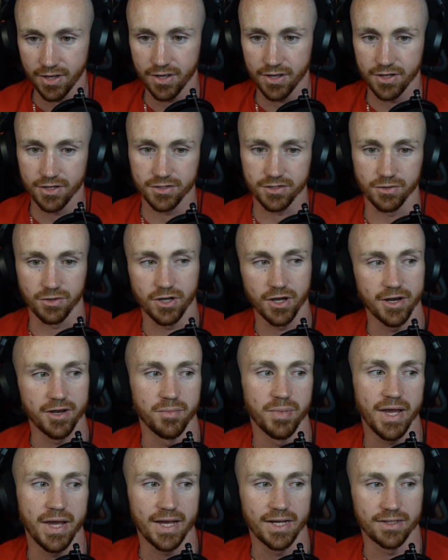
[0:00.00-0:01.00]
So cut it
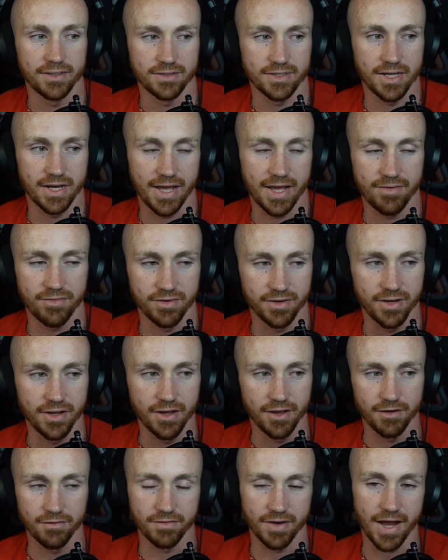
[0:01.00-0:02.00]
back. Instead of having
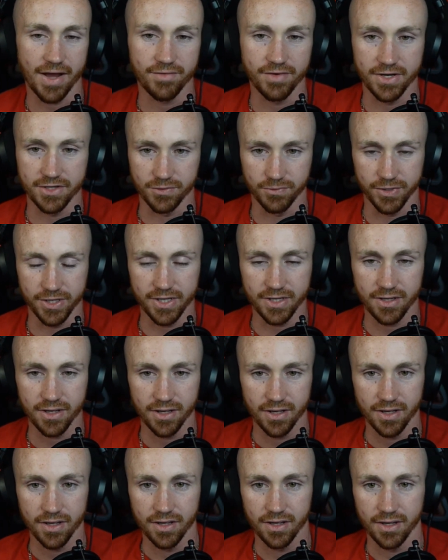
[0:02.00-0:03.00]
5 days a week,
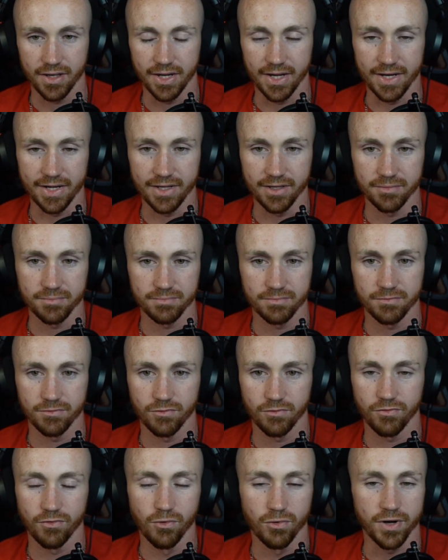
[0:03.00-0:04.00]
eat it
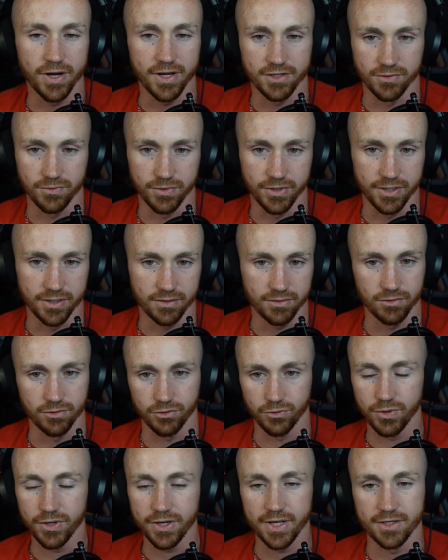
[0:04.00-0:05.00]
4 days a week or
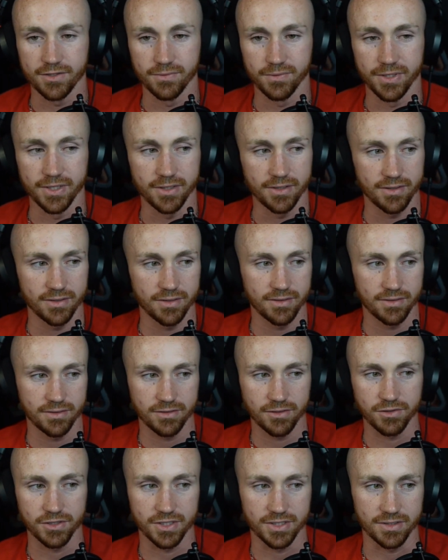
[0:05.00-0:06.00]
3 days a week. So
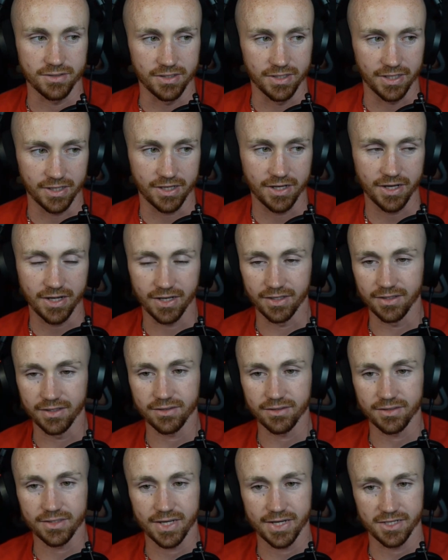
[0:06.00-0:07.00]
just cut little
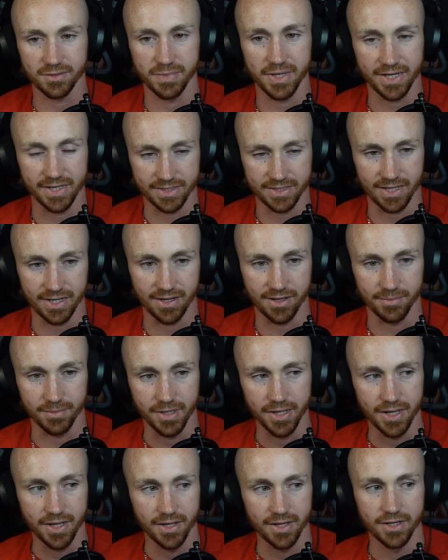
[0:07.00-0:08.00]
things back at a time
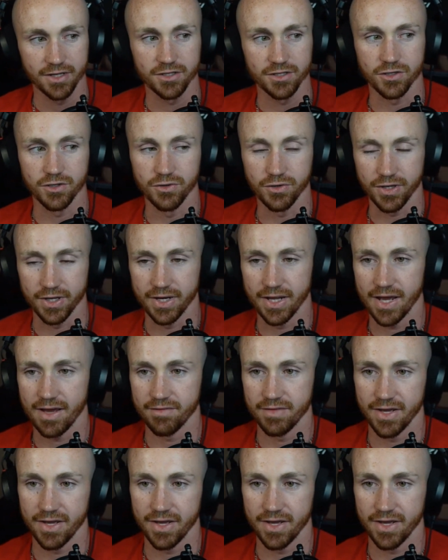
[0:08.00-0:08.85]
so you can have